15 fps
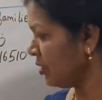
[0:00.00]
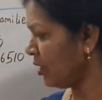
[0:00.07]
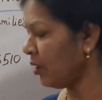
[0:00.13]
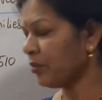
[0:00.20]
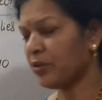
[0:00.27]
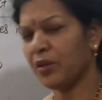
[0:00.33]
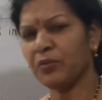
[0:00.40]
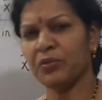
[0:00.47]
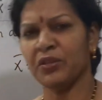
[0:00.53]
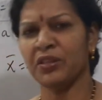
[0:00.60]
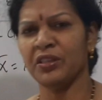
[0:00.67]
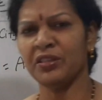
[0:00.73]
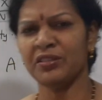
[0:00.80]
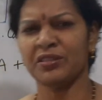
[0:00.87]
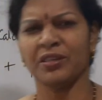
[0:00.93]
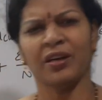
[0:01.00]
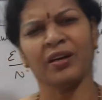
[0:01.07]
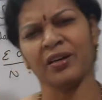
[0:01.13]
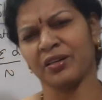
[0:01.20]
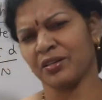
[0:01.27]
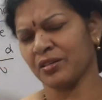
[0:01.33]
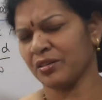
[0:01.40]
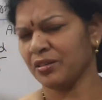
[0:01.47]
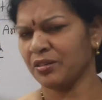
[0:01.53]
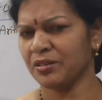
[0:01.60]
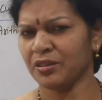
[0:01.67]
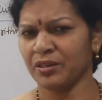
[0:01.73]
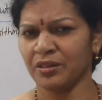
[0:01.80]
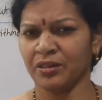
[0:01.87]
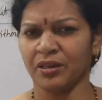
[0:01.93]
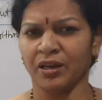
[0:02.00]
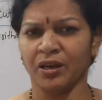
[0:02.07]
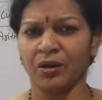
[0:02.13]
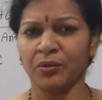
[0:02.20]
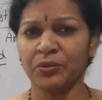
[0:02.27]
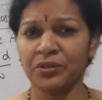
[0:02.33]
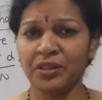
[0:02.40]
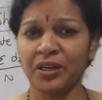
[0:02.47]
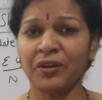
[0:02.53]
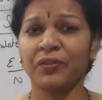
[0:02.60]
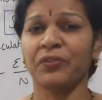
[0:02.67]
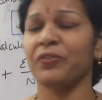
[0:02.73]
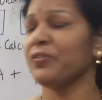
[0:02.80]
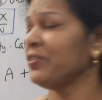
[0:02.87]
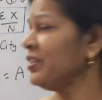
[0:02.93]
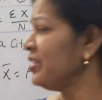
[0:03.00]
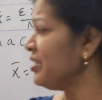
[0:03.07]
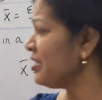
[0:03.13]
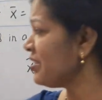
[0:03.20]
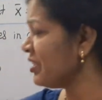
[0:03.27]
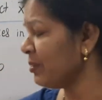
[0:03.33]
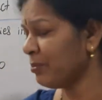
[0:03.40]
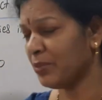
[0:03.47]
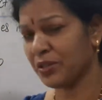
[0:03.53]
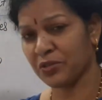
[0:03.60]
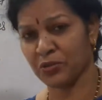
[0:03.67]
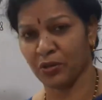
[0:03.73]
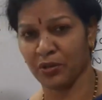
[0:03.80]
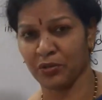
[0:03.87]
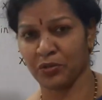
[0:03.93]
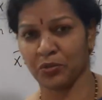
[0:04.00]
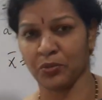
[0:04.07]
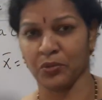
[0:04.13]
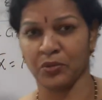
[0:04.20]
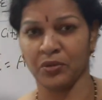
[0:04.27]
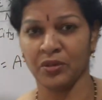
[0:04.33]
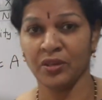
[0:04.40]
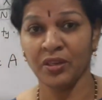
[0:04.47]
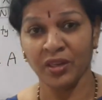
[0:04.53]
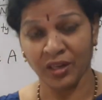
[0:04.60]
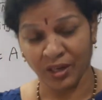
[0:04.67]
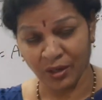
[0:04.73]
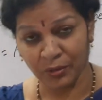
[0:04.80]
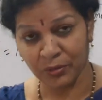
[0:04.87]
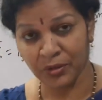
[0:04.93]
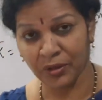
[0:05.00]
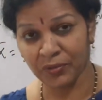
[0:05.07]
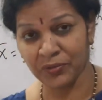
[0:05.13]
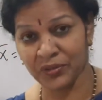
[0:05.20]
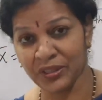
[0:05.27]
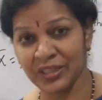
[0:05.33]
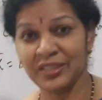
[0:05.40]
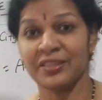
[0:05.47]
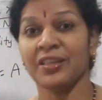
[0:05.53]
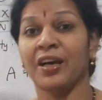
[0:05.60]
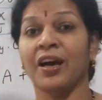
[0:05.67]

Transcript: Out of this or out of these numbers also. Out of this